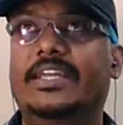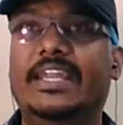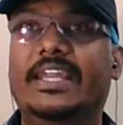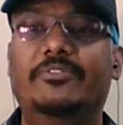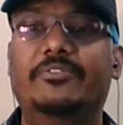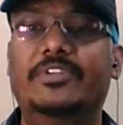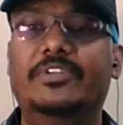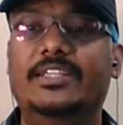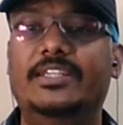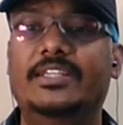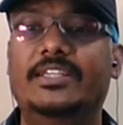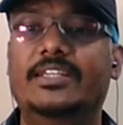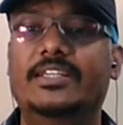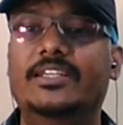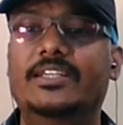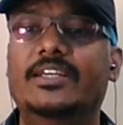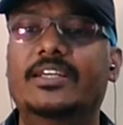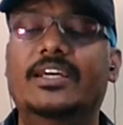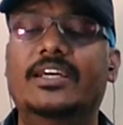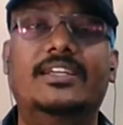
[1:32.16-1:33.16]

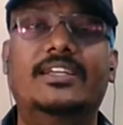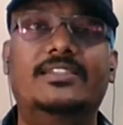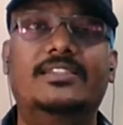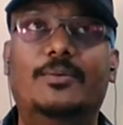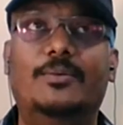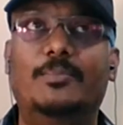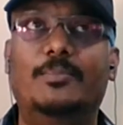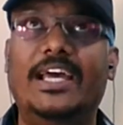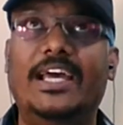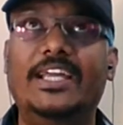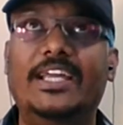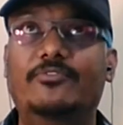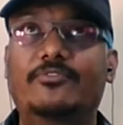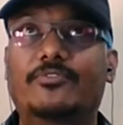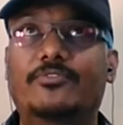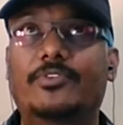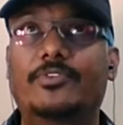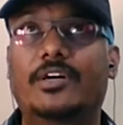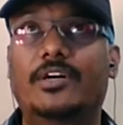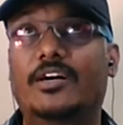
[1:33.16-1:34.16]
gravity and some life
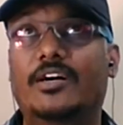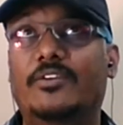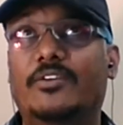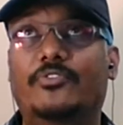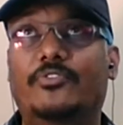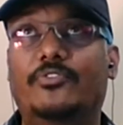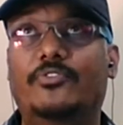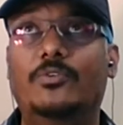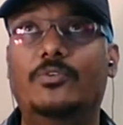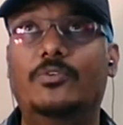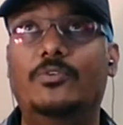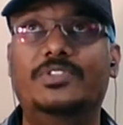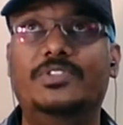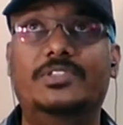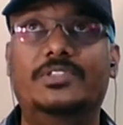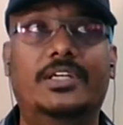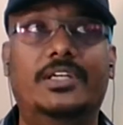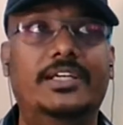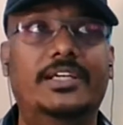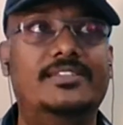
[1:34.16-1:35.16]

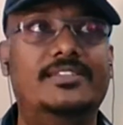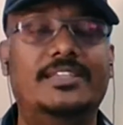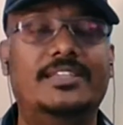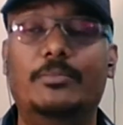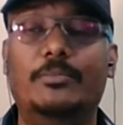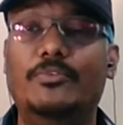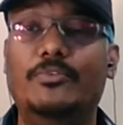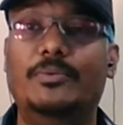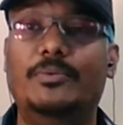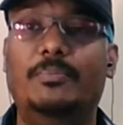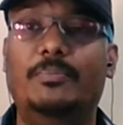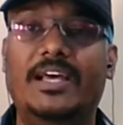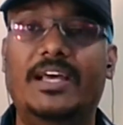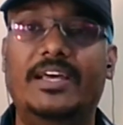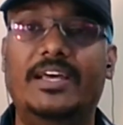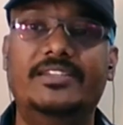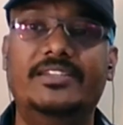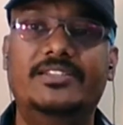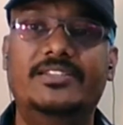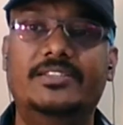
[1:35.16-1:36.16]
forms in some of the
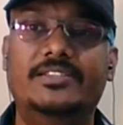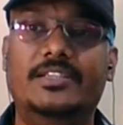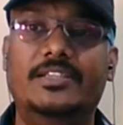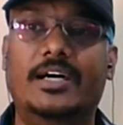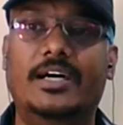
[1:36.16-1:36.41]
planets